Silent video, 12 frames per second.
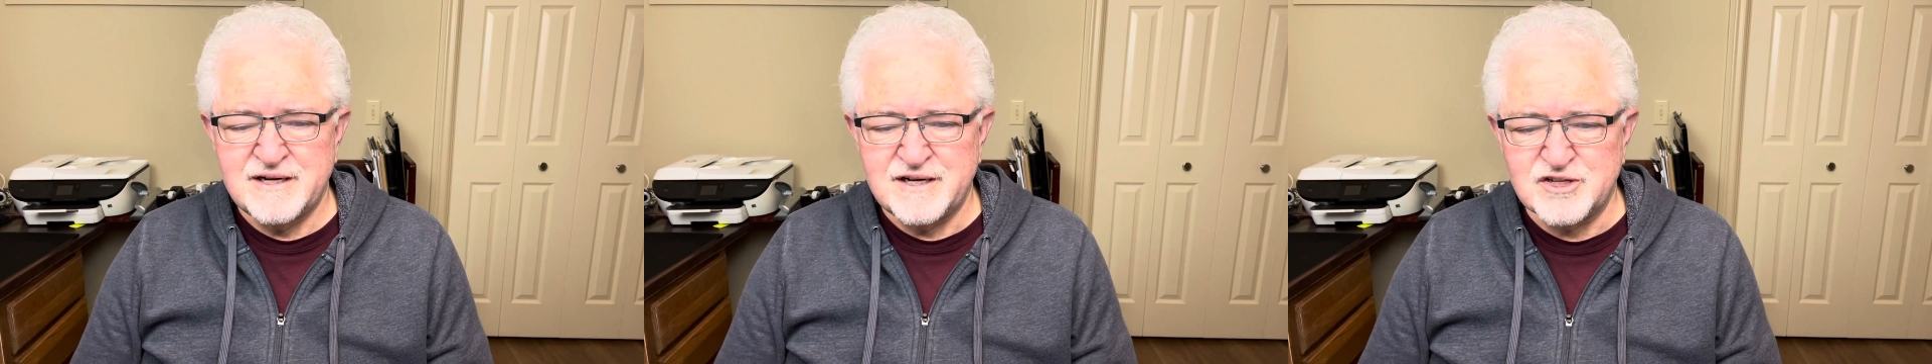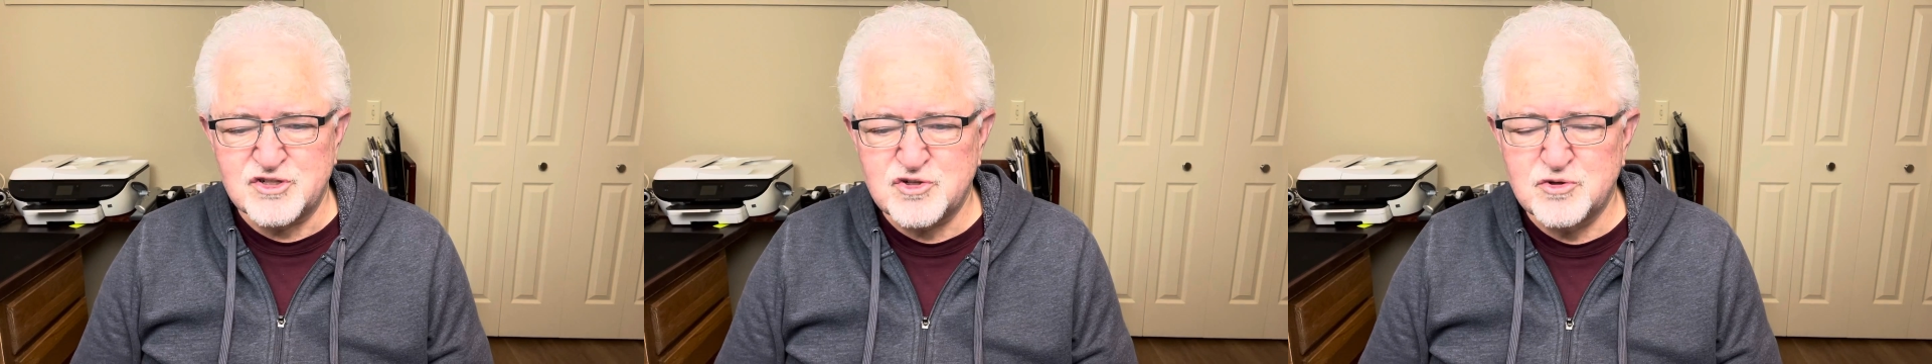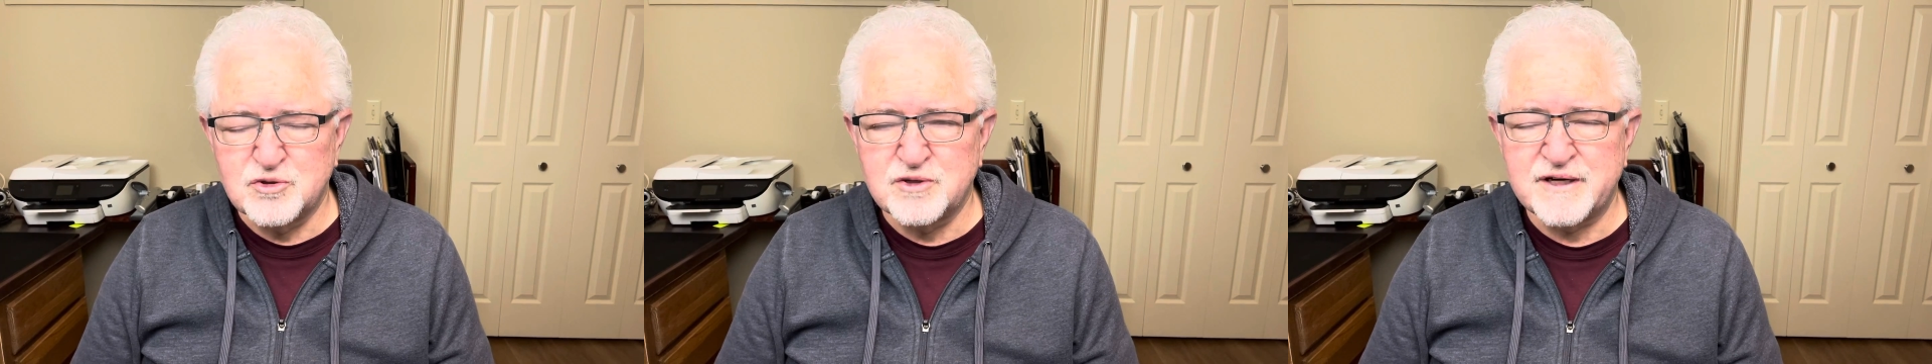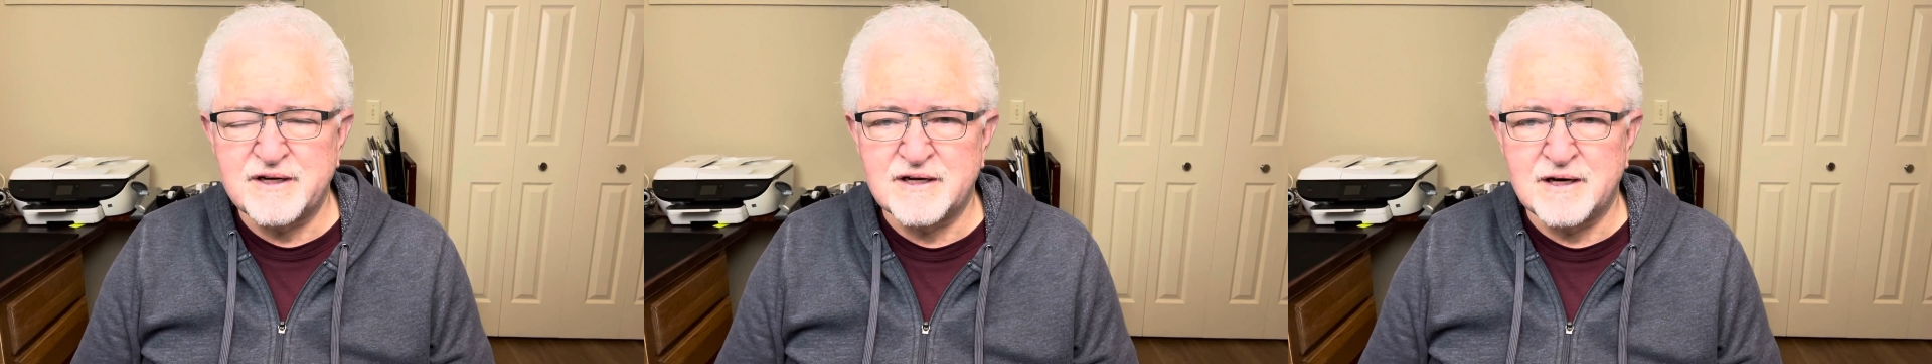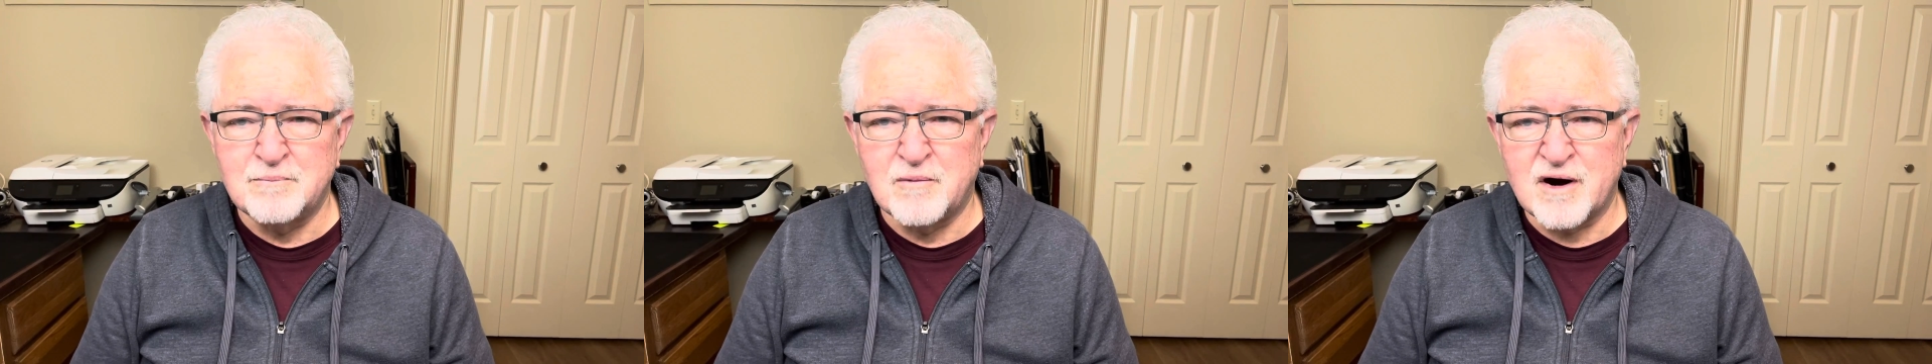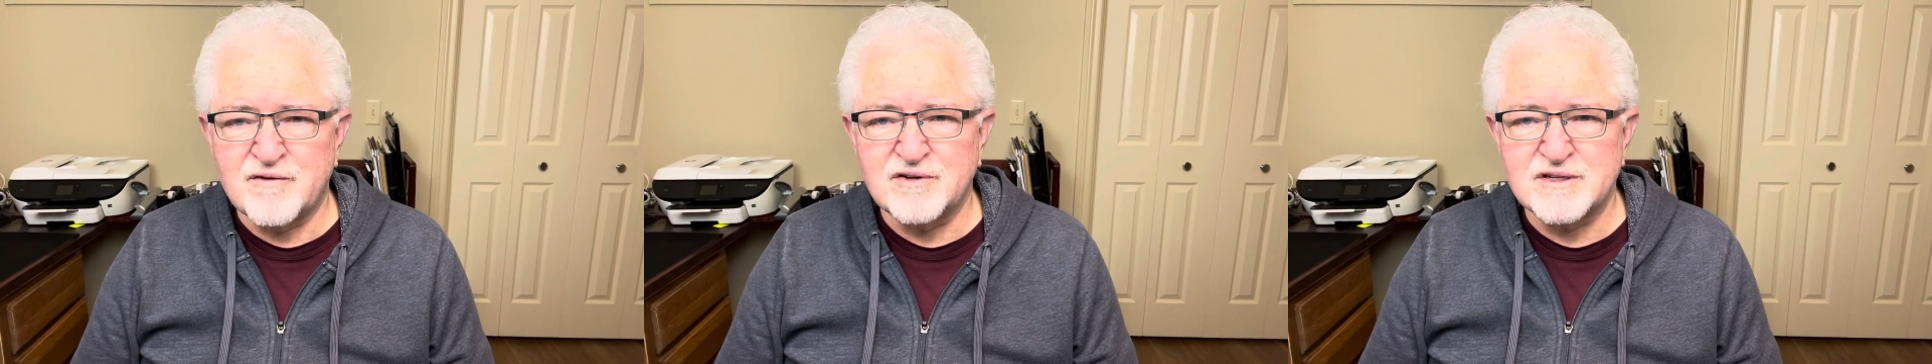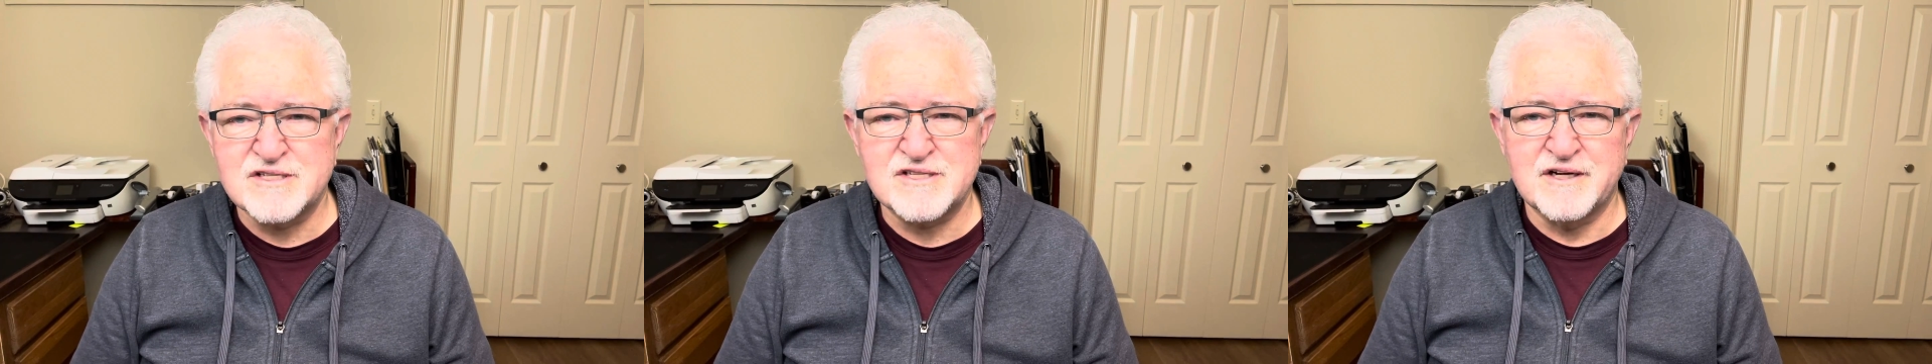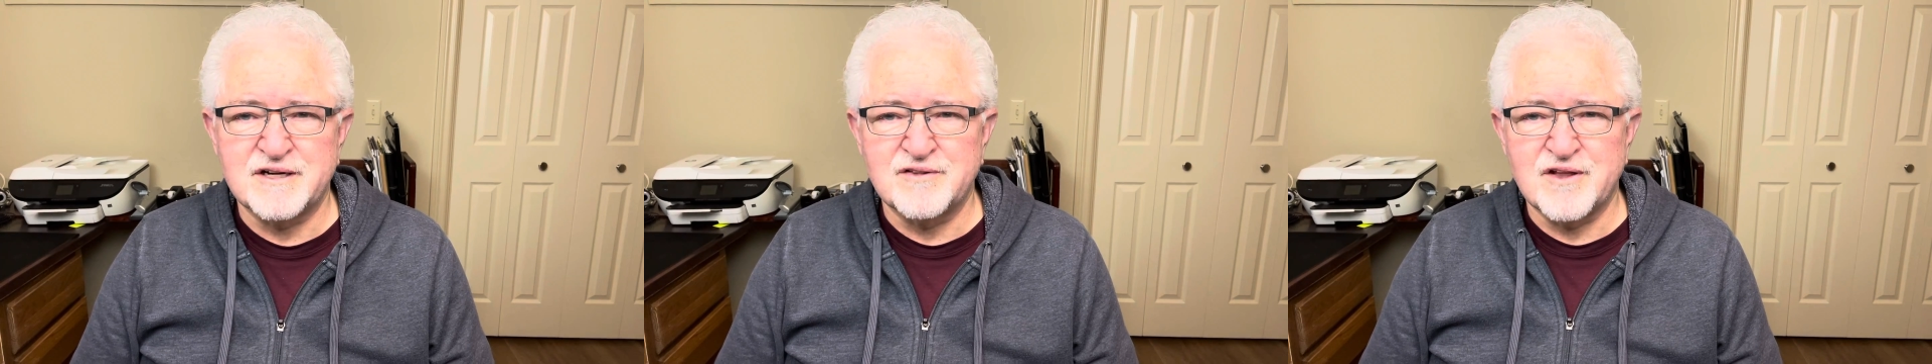is truly a marvelous
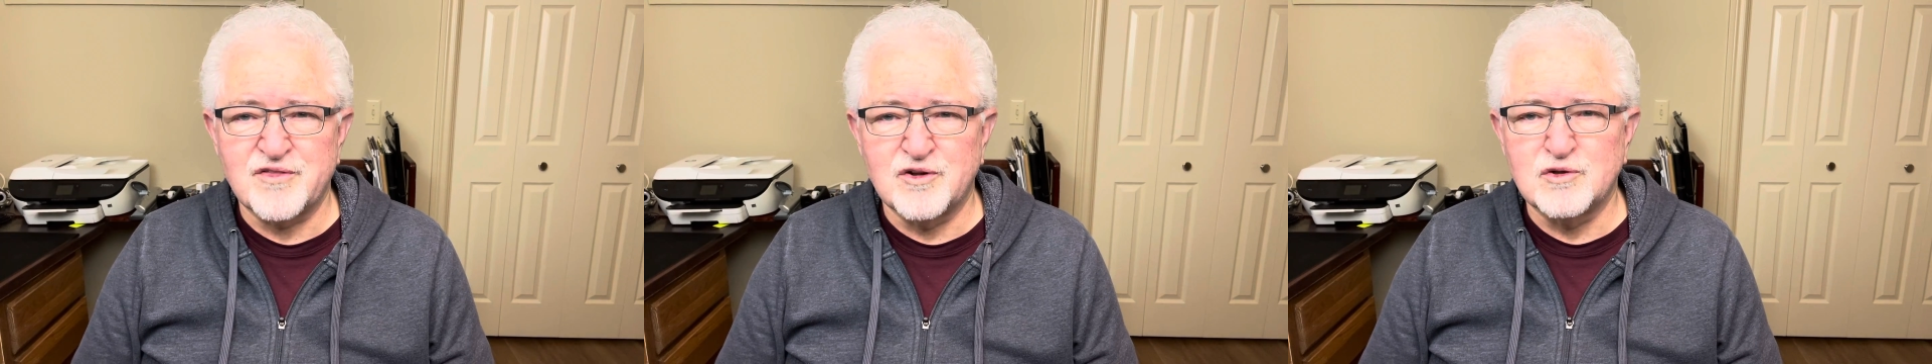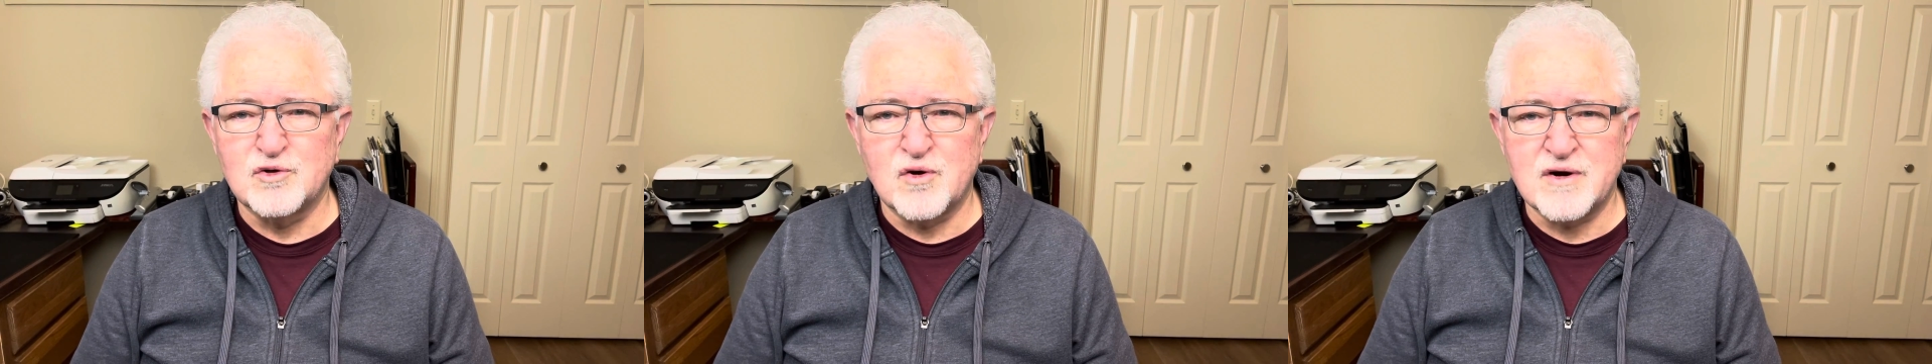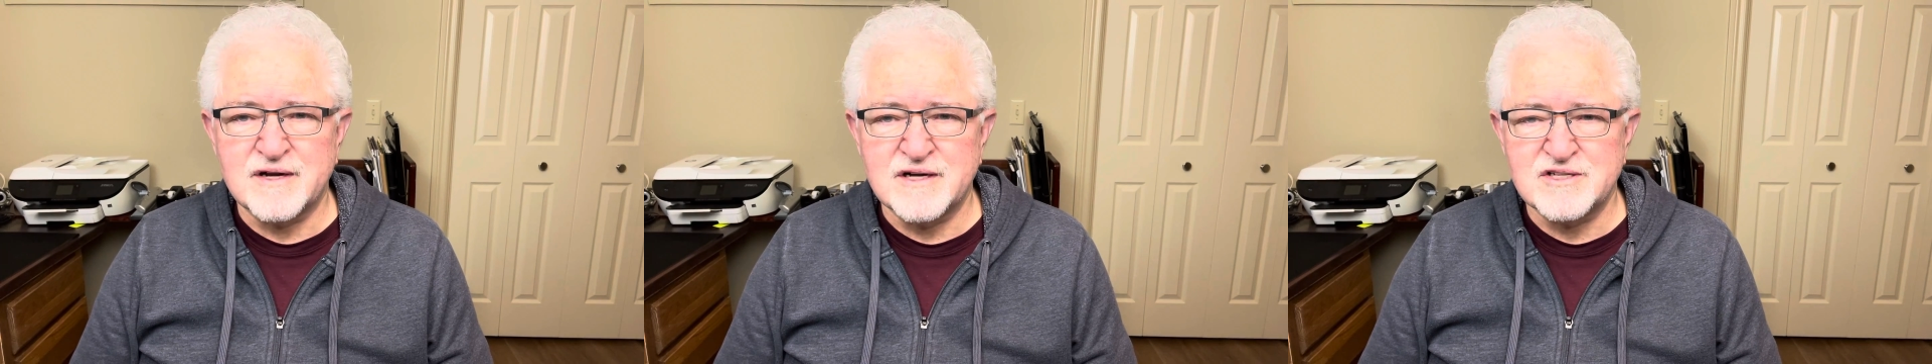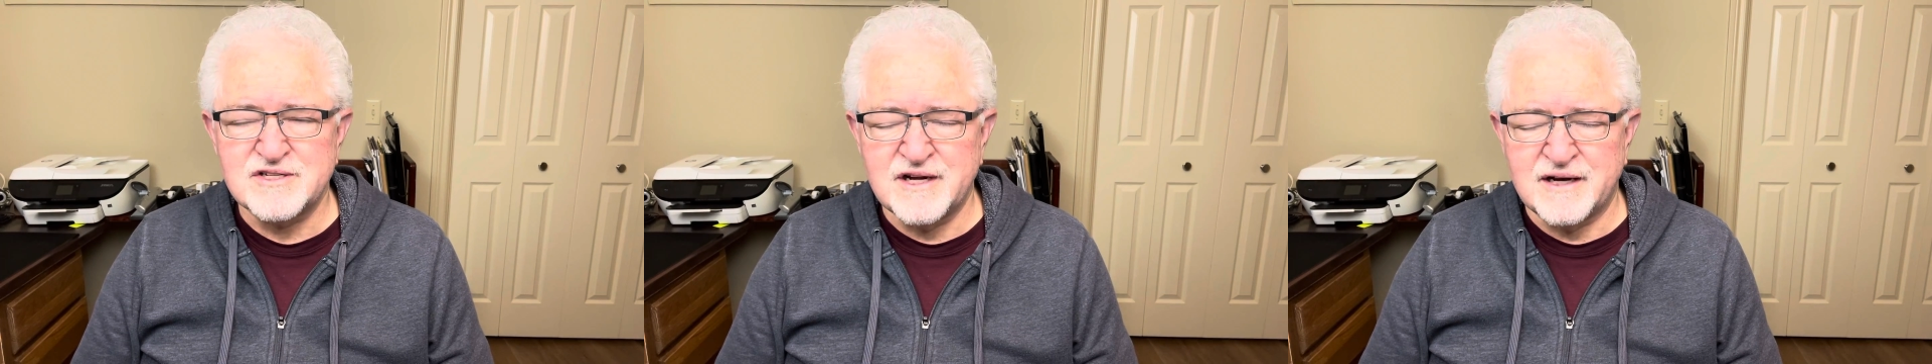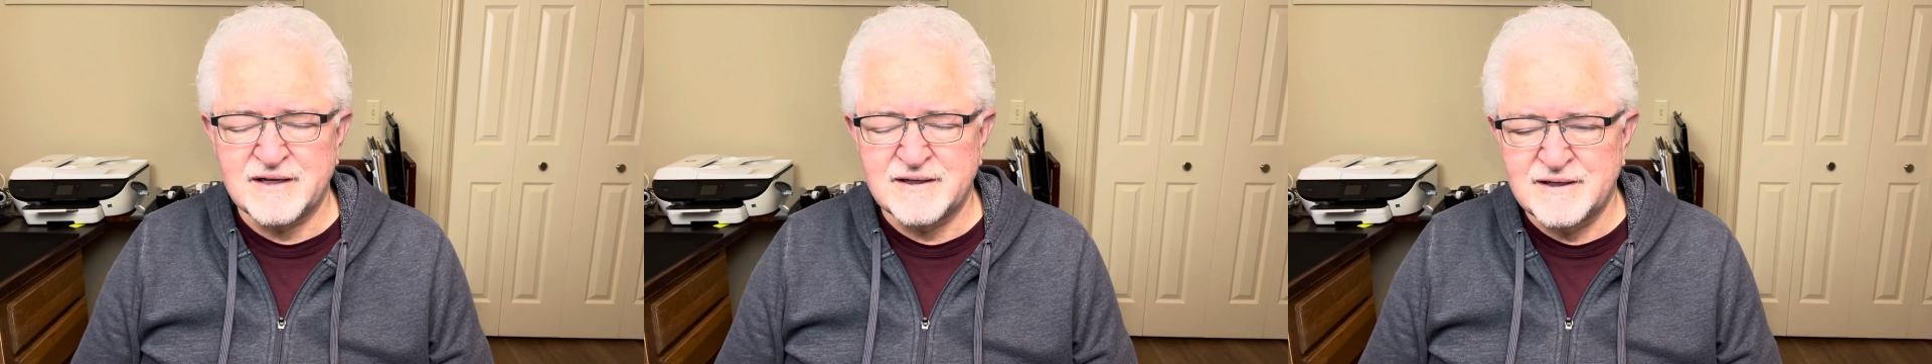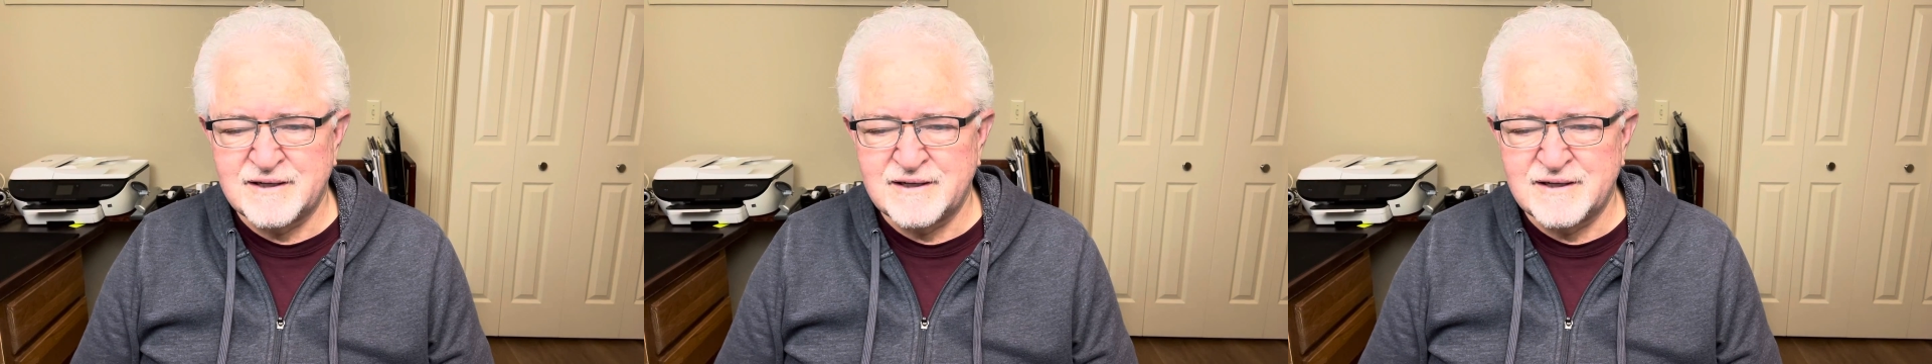thing that the Lord has done.